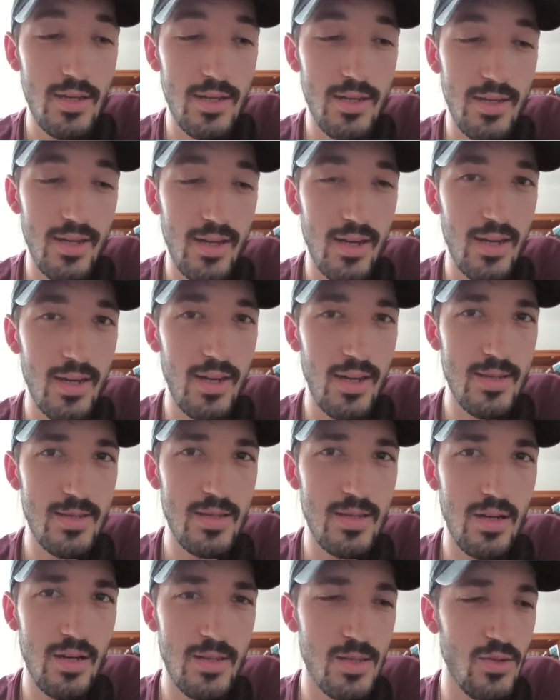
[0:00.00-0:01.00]
it has
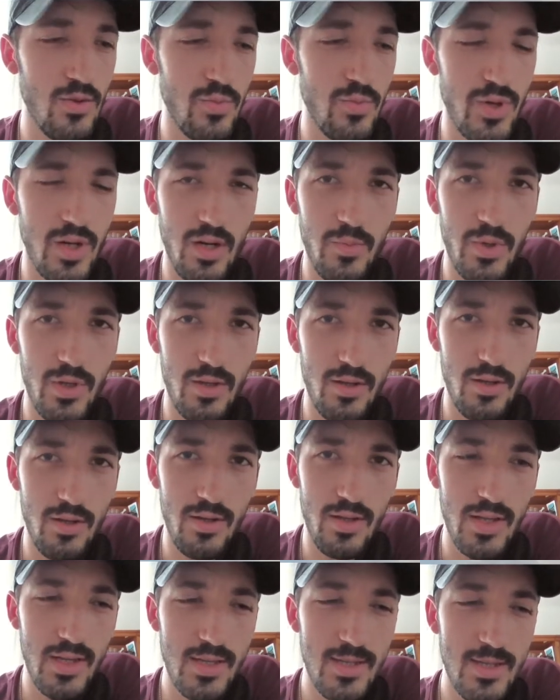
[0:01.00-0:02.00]
got so popular.
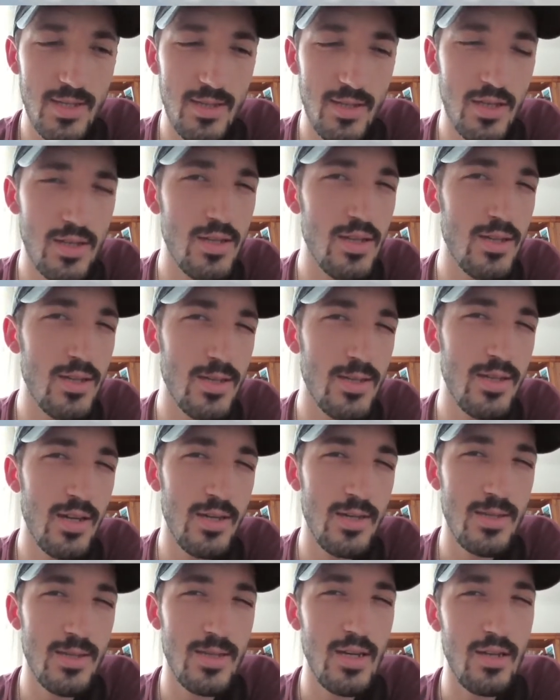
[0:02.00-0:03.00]
Let's
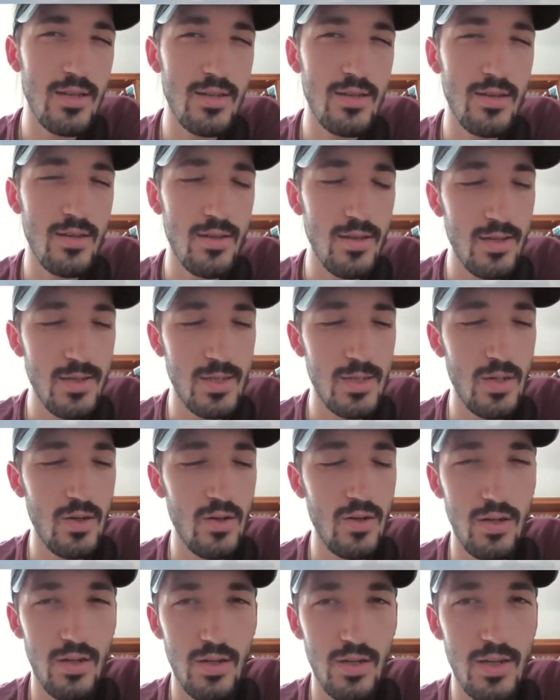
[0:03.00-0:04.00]
dissect this
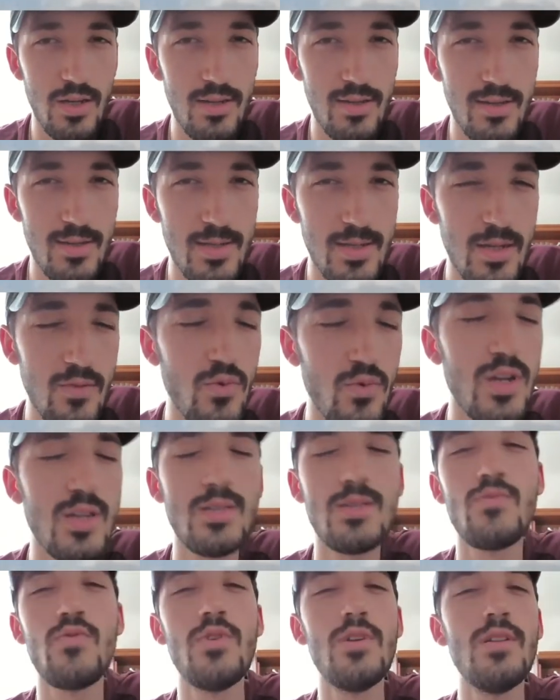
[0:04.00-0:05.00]
song and see what
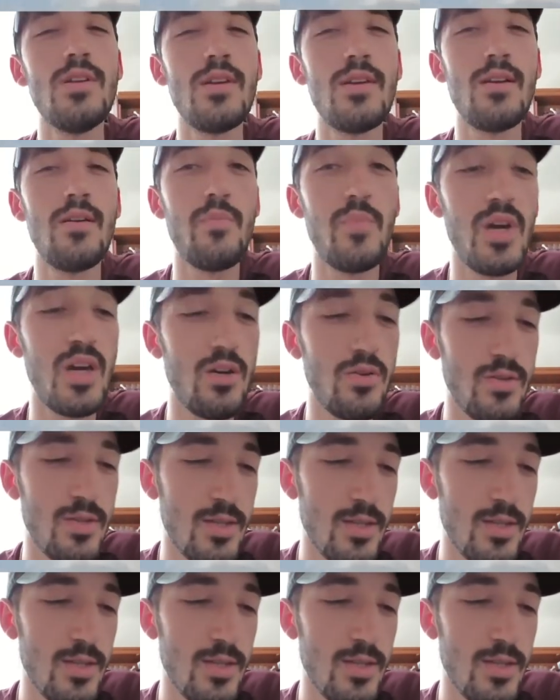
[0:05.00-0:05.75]
it's really about.